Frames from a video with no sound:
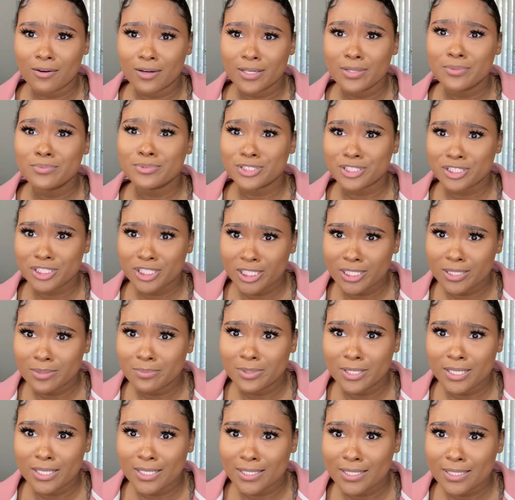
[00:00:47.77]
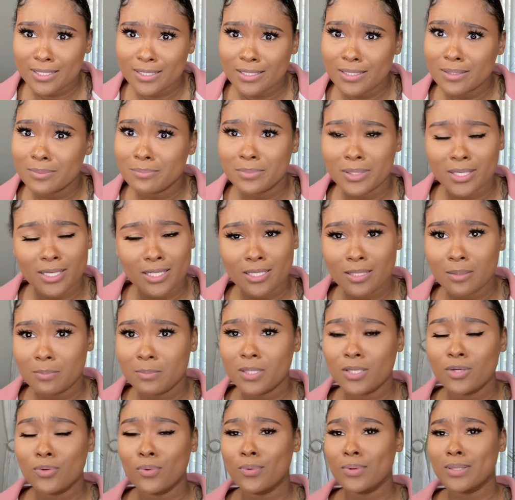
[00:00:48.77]
It was cheap, honey. Better than me
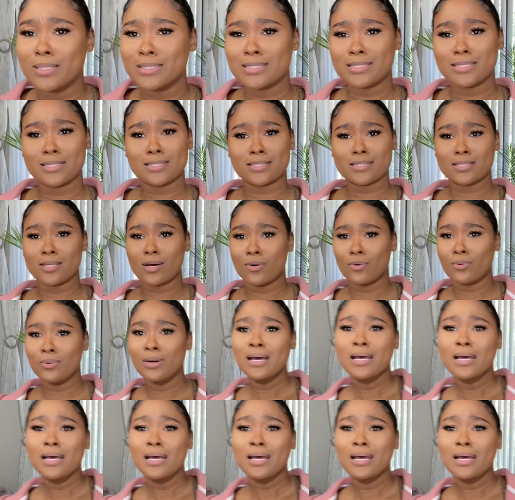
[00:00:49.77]
going to the store